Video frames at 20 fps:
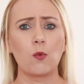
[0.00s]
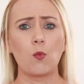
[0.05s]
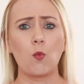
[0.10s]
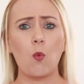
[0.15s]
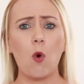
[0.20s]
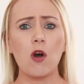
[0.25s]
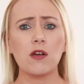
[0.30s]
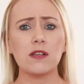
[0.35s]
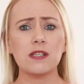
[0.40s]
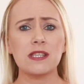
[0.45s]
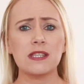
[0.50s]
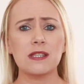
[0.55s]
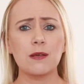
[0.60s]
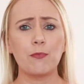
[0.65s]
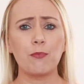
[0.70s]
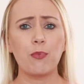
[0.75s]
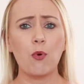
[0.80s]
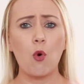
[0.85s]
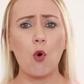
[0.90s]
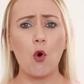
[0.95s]
what's
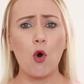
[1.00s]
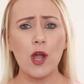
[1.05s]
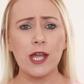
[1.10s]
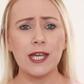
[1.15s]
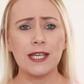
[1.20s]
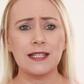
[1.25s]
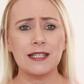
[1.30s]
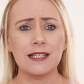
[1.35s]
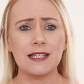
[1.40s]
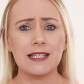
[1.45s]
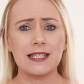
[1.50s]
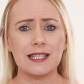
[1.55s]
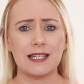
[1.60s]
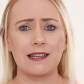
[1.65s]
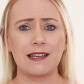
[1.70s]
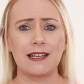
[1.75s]
the point?